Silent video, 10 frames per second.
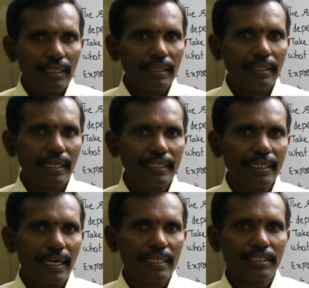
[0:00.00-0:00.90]
There is a
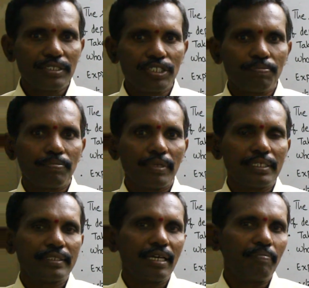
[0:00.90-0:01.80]
relationship
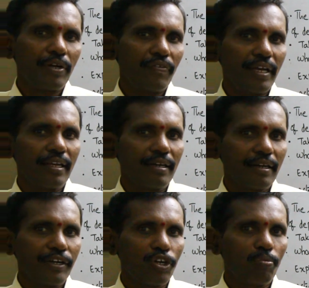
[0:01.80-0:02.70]
is there between
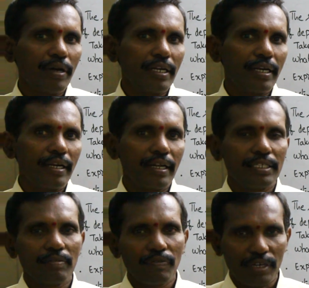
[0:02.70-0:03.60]
domain and the
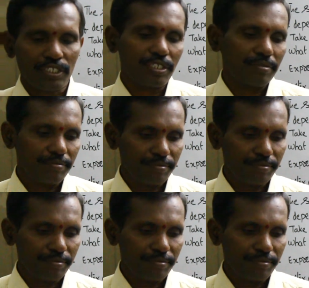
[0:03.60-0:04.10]
range of function.